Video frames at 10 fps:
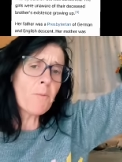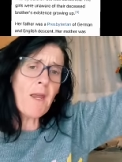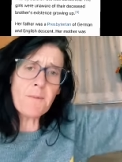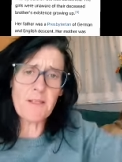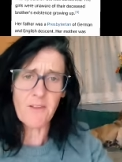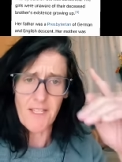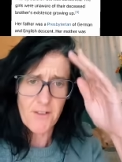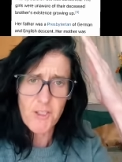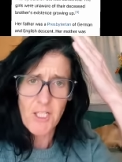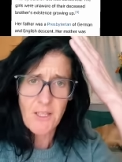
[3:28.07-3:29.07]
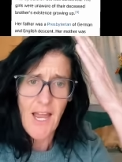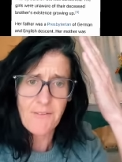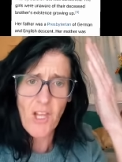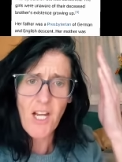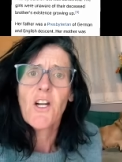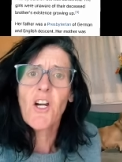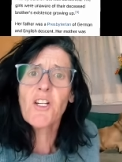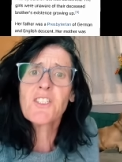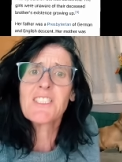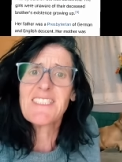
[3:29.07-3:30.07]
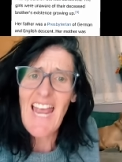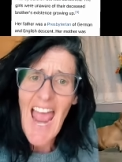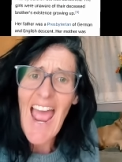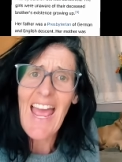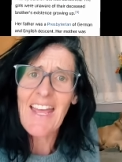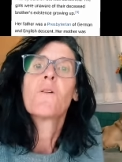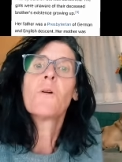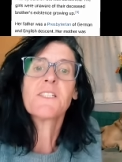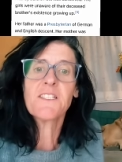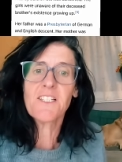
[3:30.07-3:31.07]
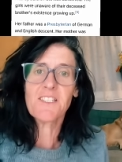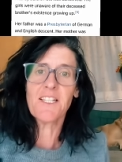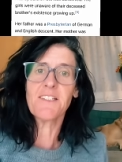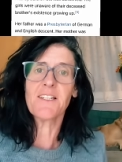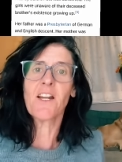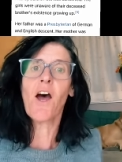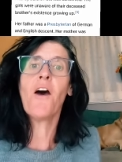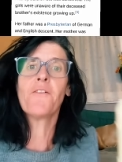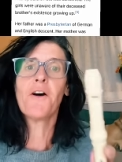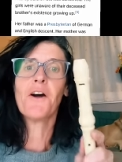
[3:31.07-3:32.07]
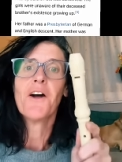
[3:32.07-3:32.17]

baby energy alive. Look, her dad is a descendant of